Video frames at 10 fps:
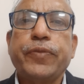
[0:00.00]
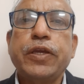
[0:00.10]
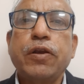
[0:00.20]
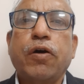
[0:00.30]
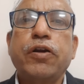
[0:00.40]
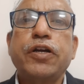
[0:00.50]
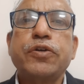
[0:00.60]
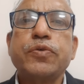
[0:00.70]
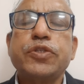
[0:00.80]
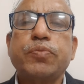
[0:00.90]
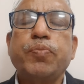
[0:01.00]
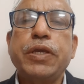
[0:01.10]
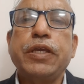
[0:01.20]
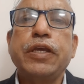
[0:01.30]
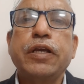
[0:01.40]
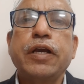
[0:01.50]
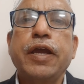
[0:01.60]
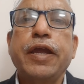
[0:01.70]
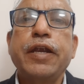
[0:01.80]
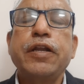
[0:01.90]
in order to speak
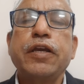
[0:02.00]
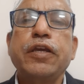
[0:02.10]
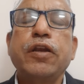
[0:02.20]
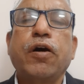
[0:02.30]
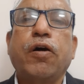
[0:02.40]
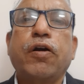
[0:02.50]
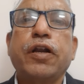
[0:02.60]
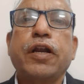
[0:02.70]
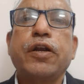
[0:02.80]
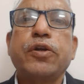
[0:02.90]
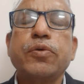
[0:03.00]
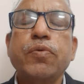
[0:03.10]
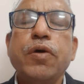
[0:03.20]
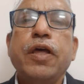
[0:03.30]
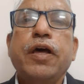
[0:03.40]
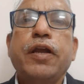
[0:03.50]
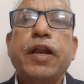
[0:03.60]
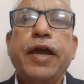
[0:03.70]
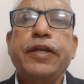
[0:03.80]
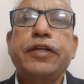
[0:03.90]
and in order to
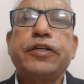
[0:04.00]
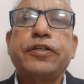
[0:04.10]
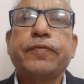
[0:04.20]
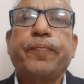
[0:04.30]
write.